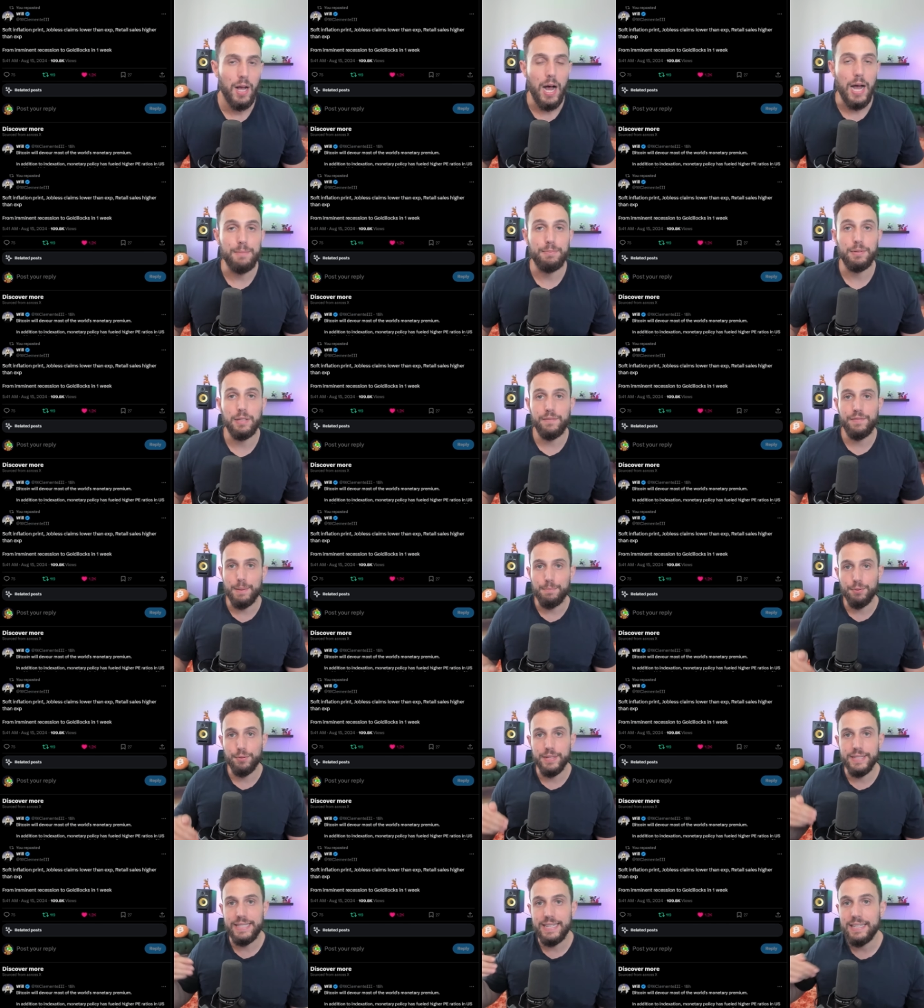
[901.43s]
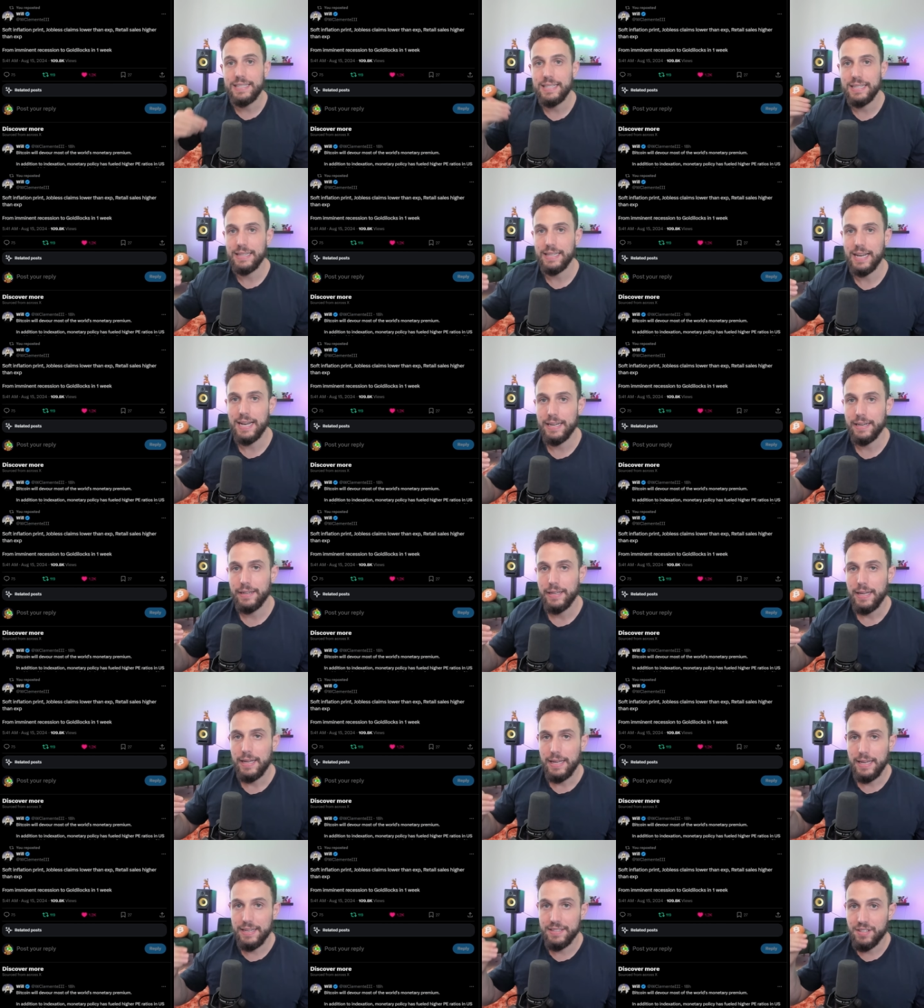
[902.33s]
I believe that predicting that
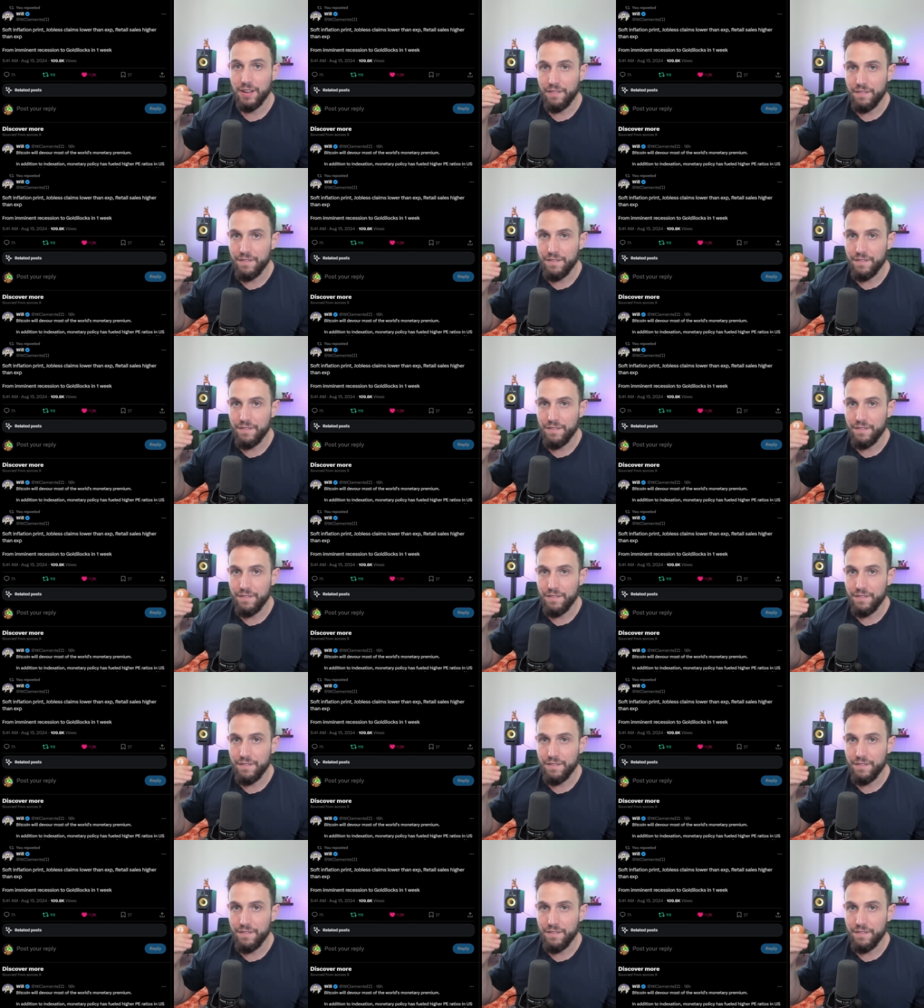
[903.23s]
is